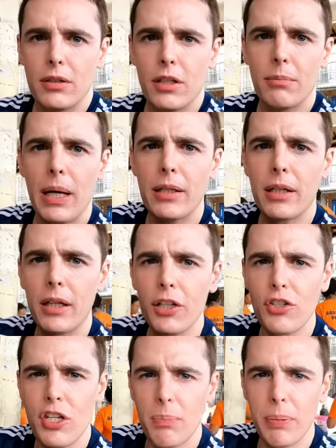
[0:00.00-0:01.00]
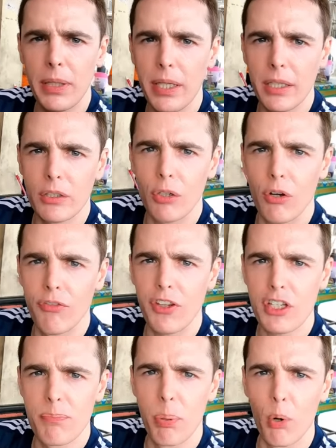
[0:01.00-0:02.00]
Your man clears the plate of
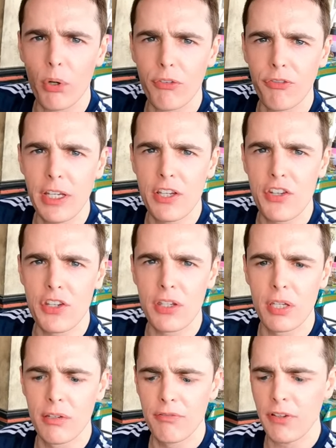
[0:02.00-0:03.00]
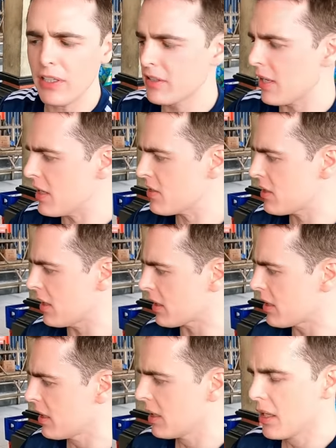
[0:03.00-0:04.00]
this pork feast. Fantastic.
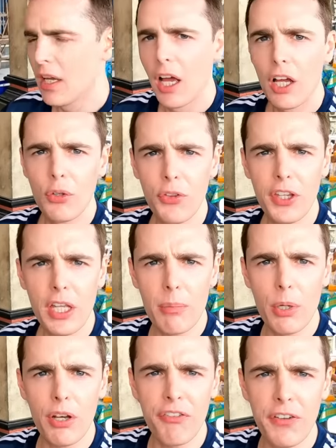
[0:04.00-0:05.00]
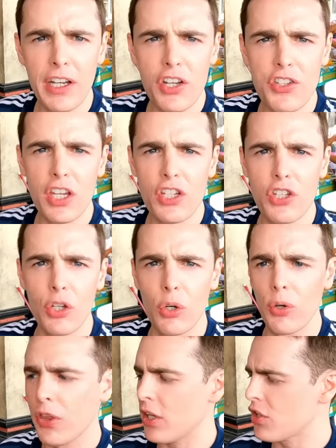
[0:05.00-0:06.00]
I don't think I'm going to finish this
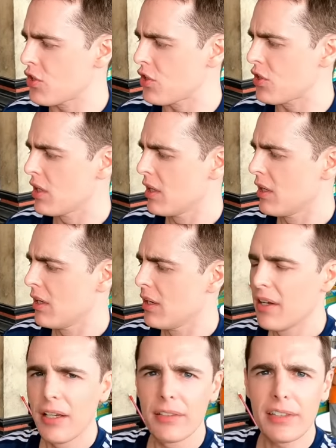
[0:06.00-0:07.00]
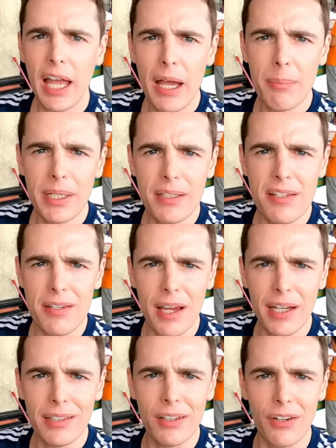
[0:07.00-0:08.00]
though, this tamarind
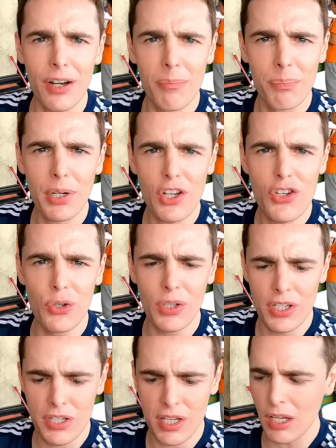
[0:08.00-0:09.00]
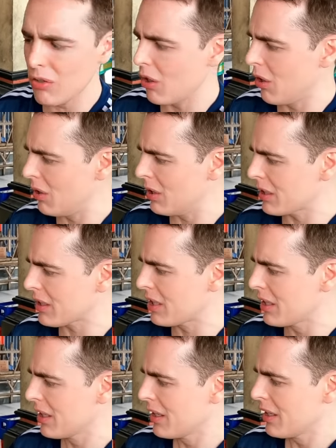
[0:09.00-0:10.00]
cider. I'm pretty sure this is alcoholic,
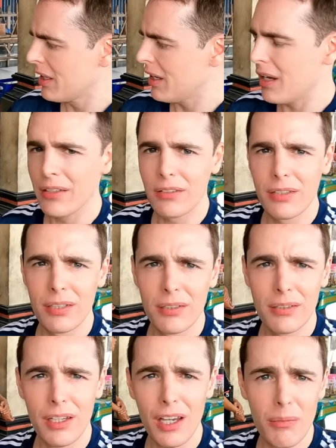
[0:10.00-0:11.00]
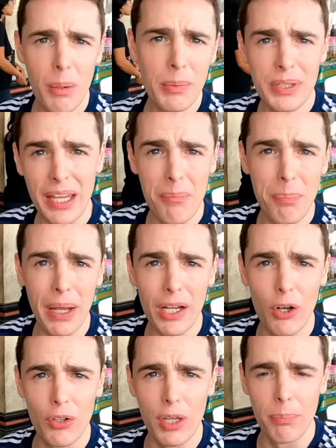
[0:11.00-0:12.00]
and yeah, I'm about to get
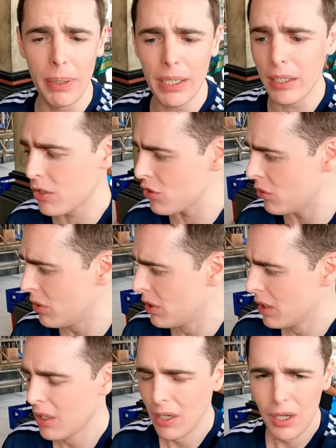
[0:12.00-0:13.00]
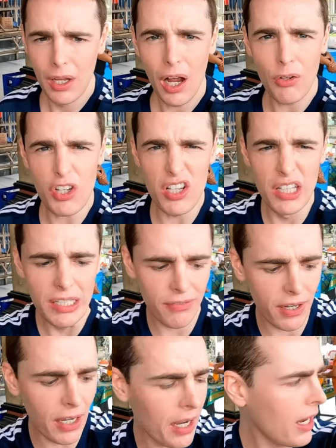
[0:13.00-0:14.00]
back on the bike, so I'll just
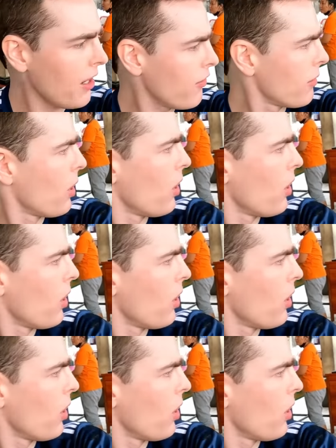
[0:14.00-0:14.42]
leave it at half a